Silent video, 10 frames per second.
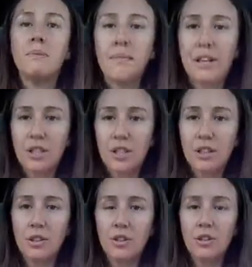there's
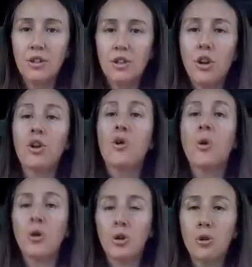
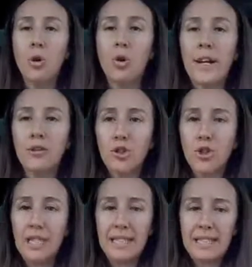your core
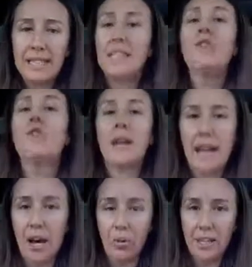energy is different now.